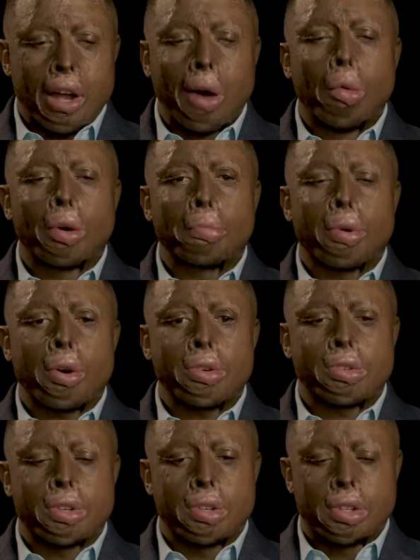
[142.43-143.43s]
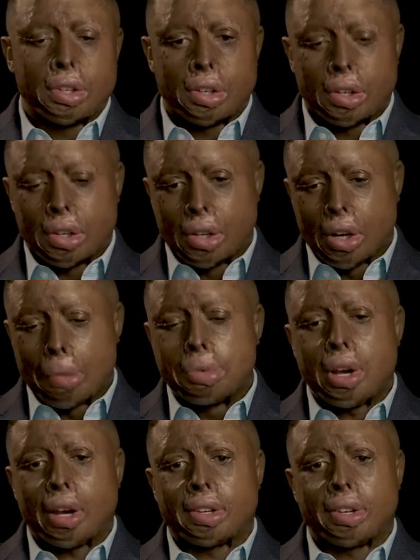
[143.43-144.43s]
not one person
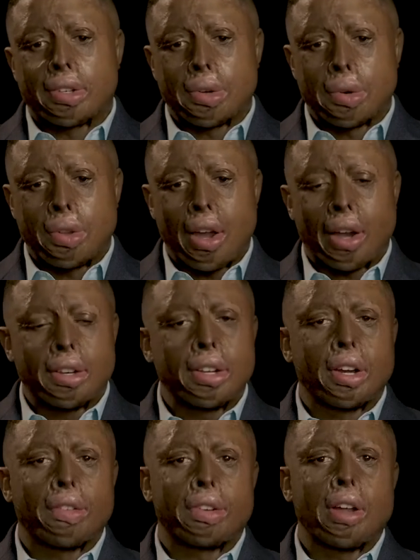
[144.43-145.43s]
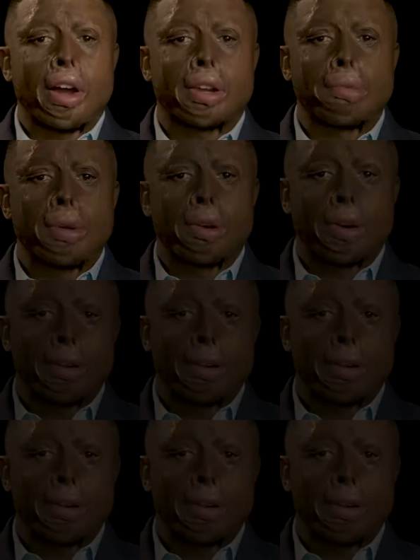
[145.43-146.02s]
objected to the idea of the documentary.